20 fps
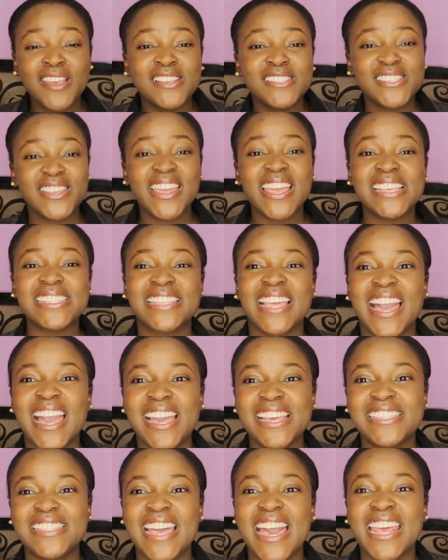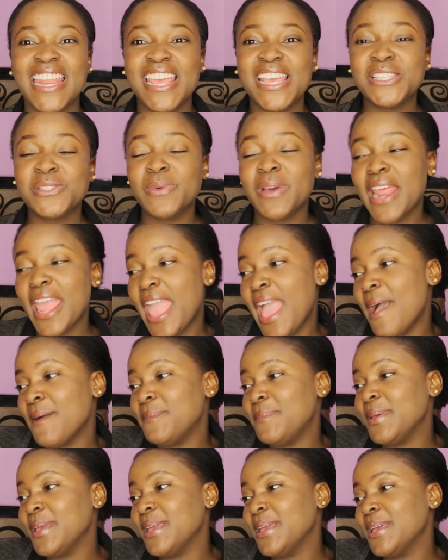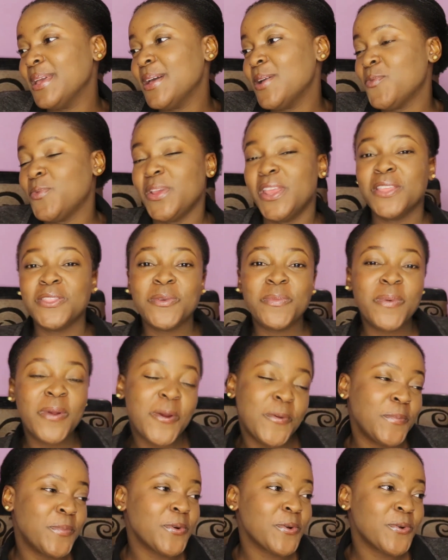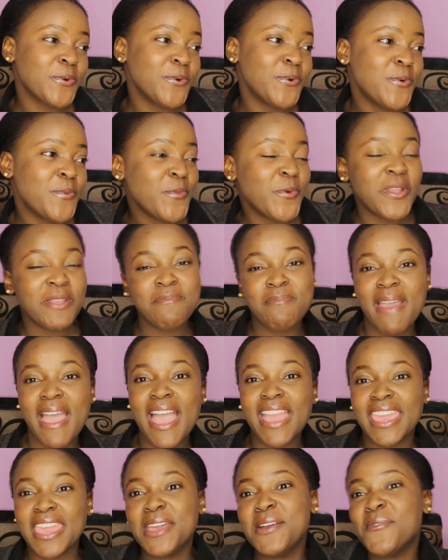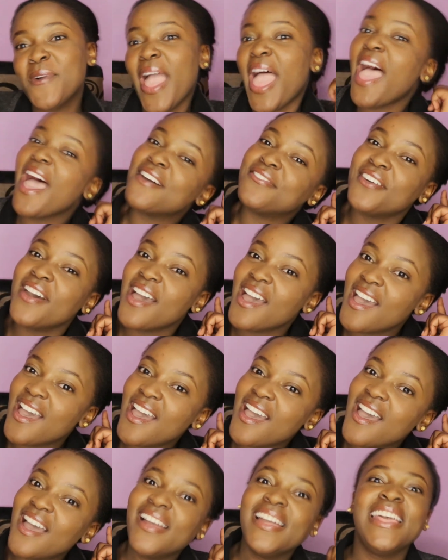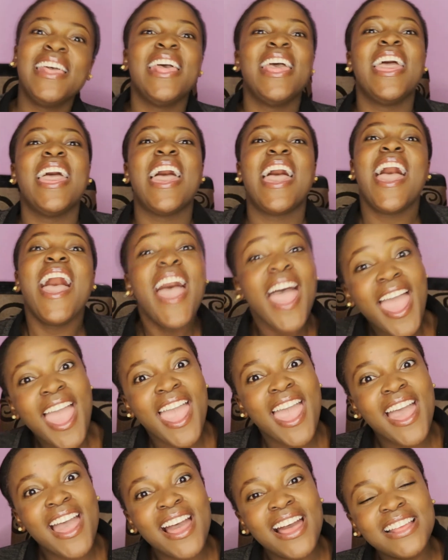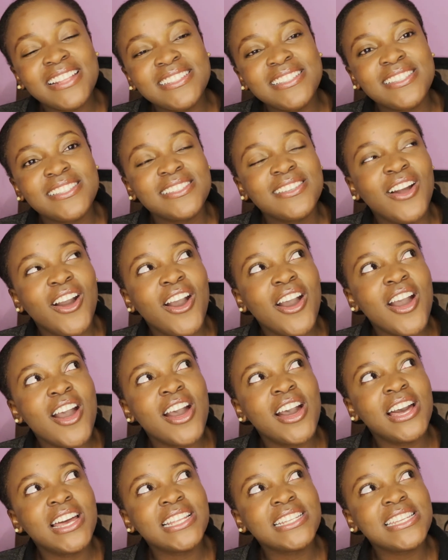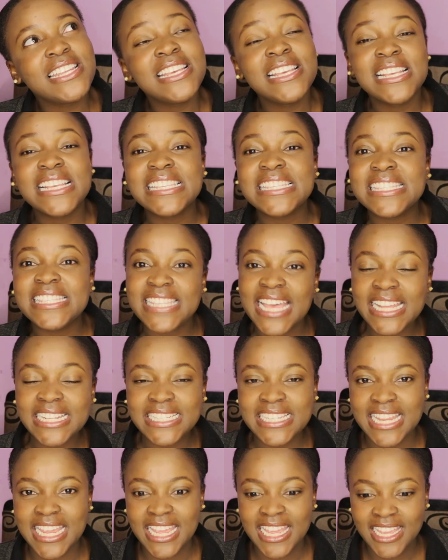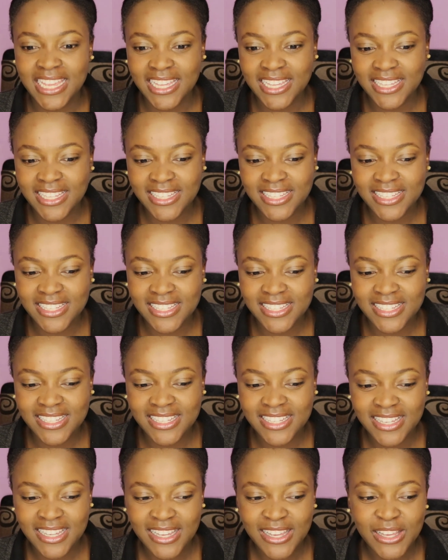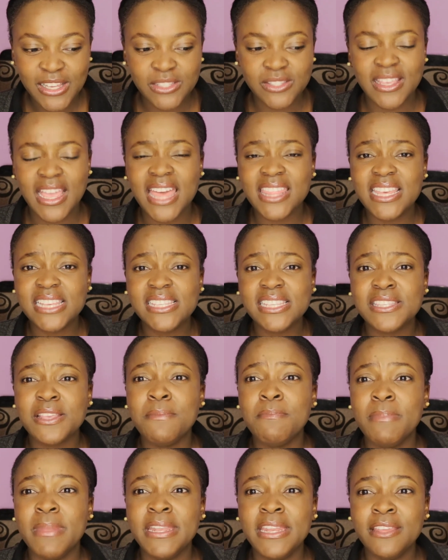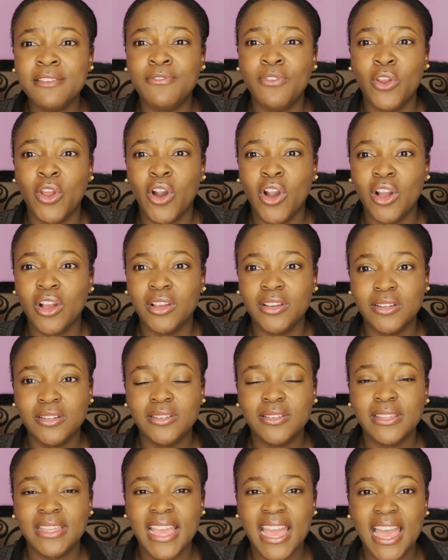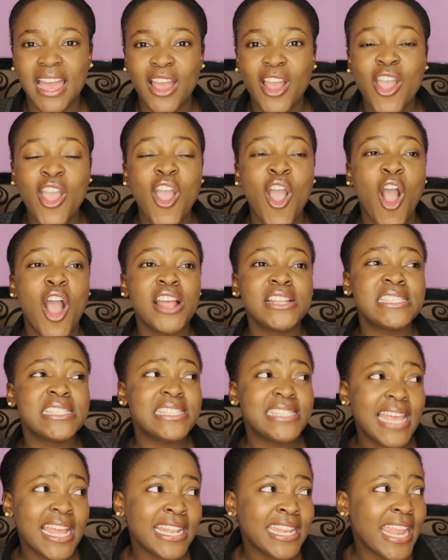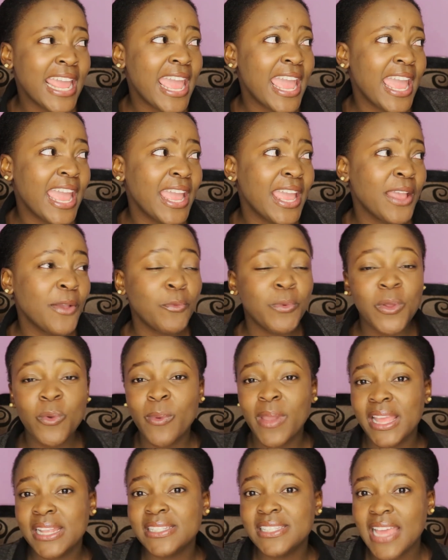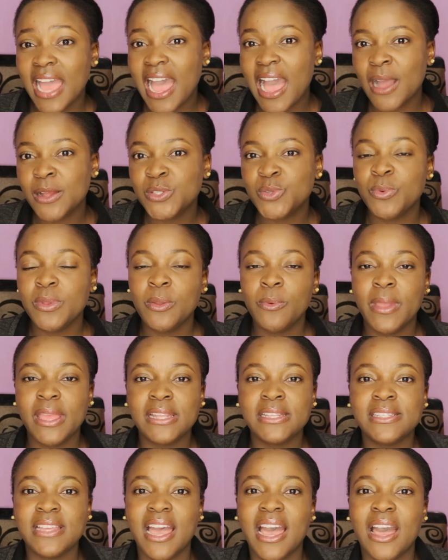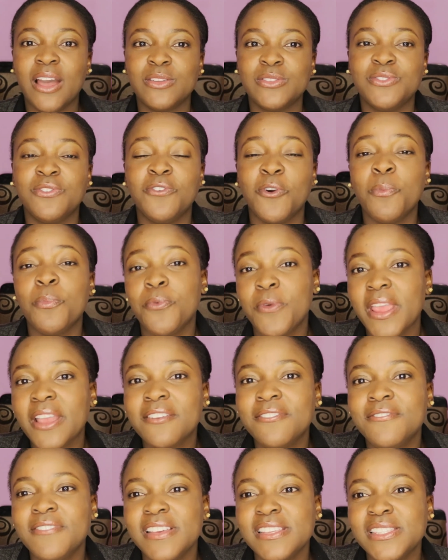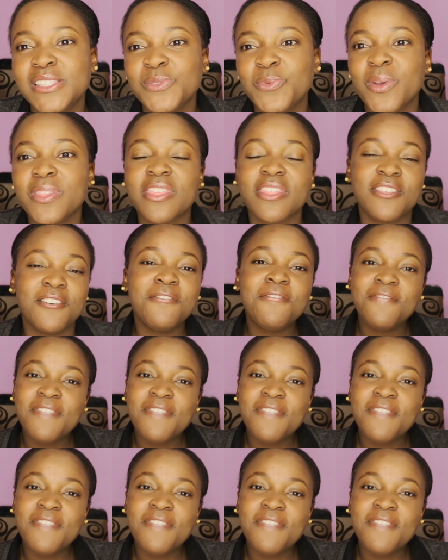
So yes guys, that is what happened. We're in the purple room. We back and whatever it on Sunday. So yeah, this is a mini vlog. Yeah, on Sunday we went out, we went out for breakfast with the